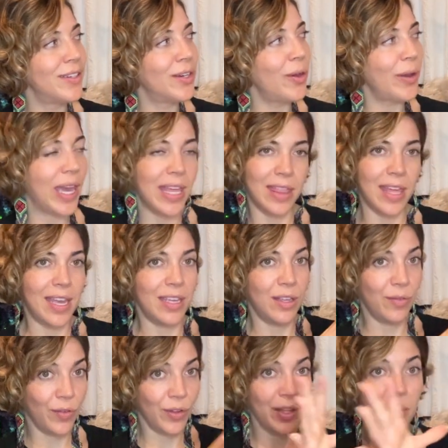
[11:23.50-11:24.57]
okay, thank you
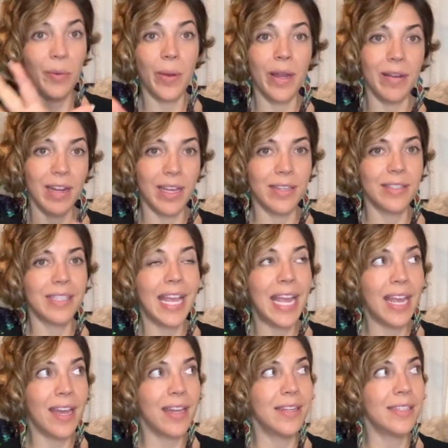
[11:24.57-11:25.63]
for the awareness.
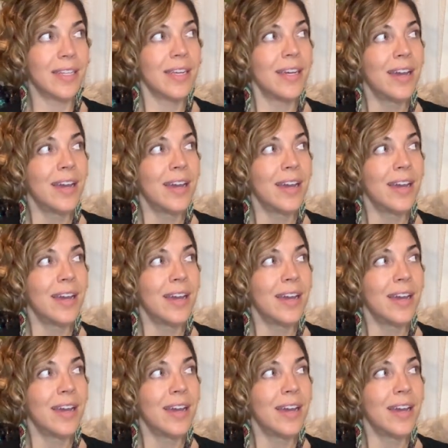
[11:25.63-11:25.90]
And